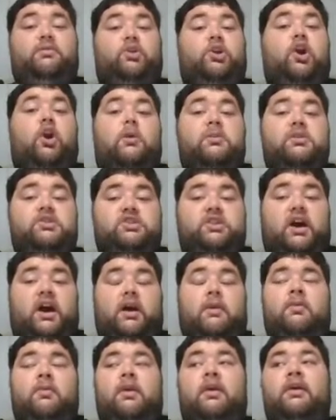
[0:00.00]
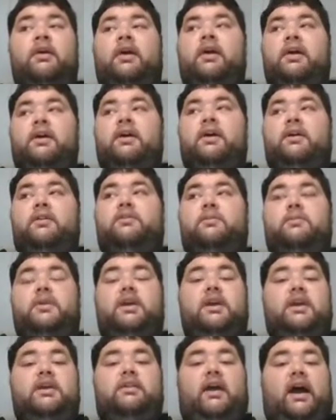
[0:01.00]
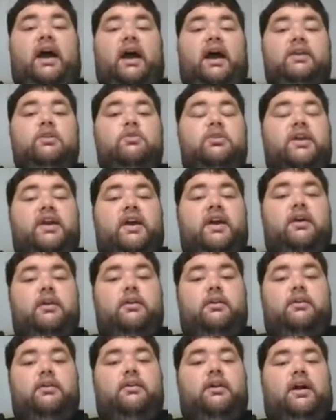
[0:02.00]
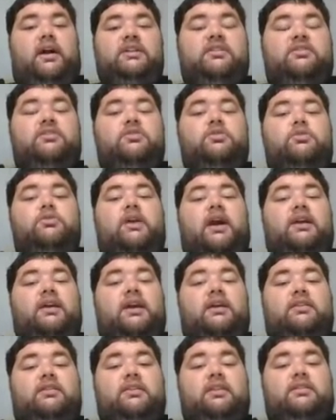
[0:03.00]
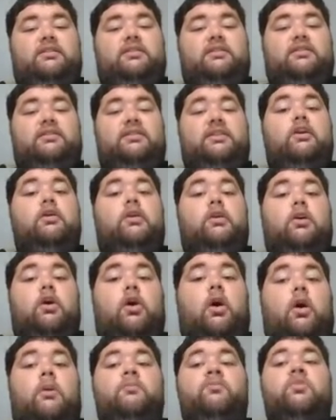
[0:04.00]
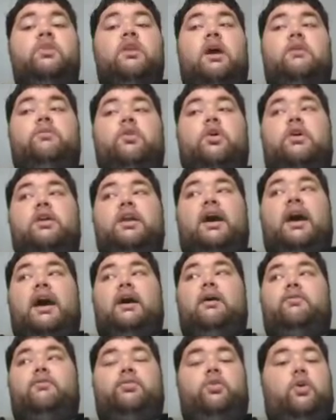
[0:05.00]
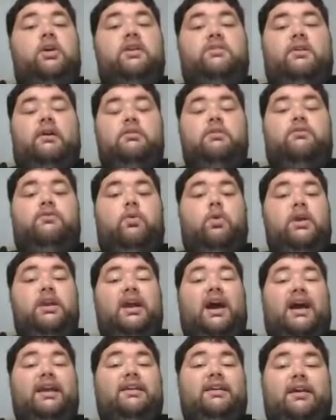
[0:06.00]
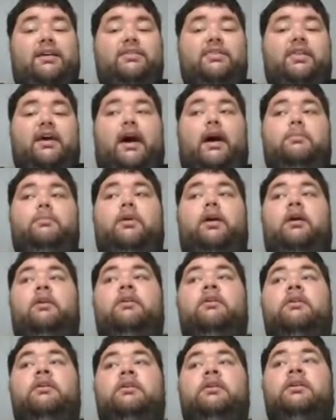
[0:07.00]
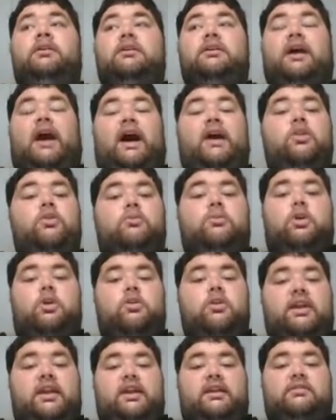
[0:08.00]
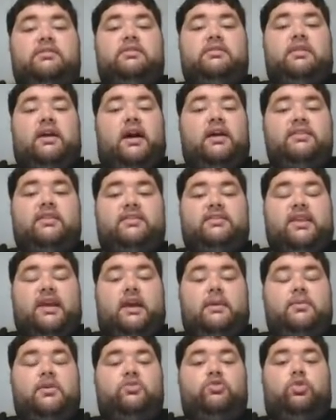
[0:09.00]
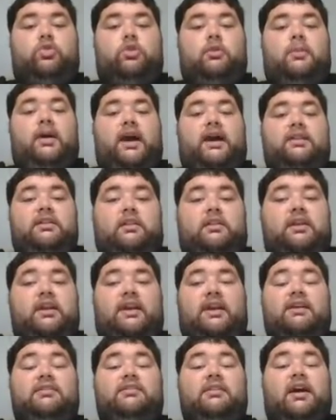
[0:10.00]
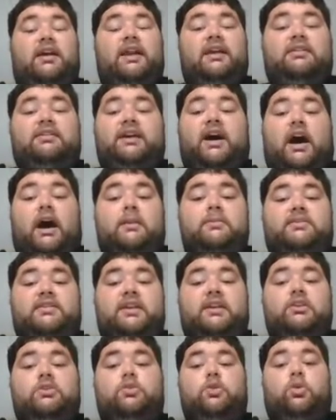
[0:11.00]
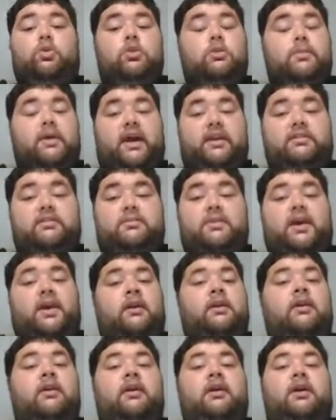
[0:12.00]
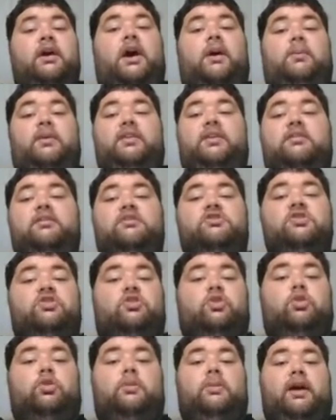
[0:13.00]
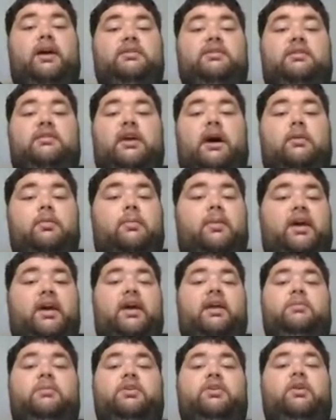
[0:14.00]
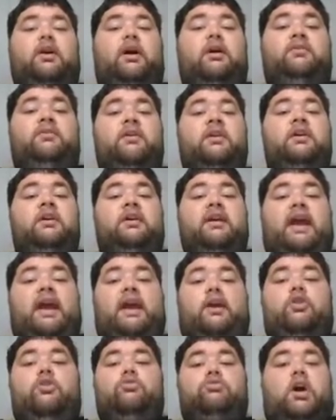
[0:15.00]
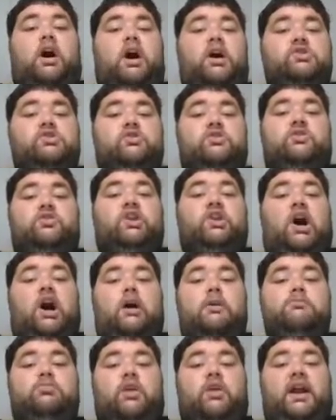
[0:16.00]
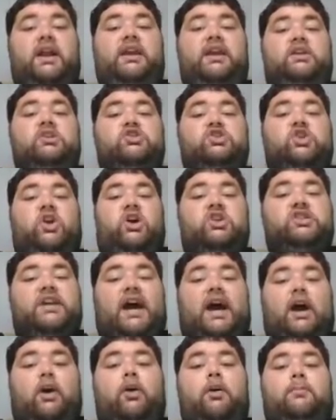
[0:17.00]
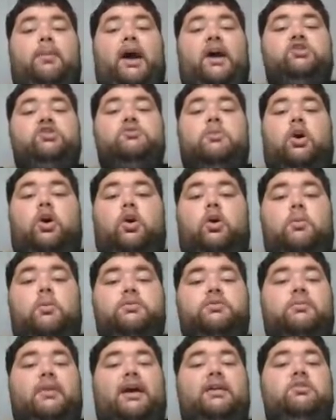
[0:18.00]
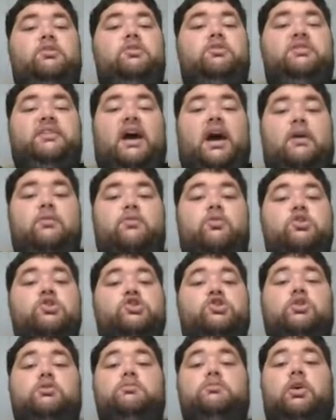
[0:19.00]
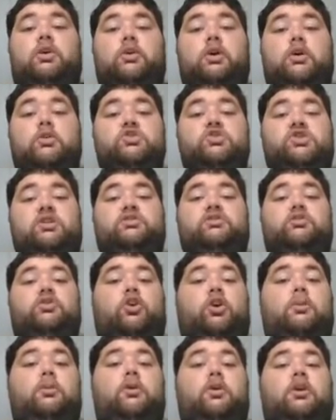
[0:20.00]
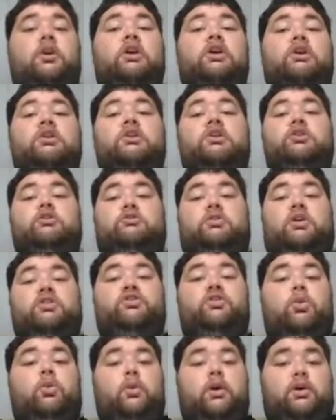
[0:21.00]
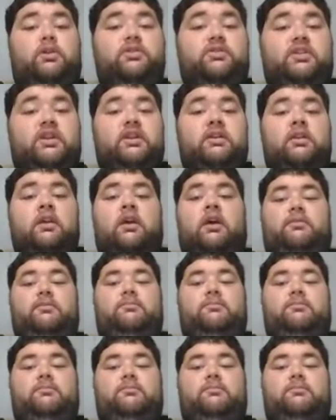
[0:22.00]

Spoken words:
for garbage time. To me, I just do not get this deal at all. If you're going to have 35 to 40, I get that. But Kyler Murray is not the second best quarterback in the league. He's not a top 10 quarterback to me. I mean, these are just quarterbacks at the top of my head. I mean, you have Aaron Rodgers, Tom Brady, Josh Allen, Patrick Mahomes, Matthew Stafford, Joe Burrow, Justin Herbert, Russell Wilson,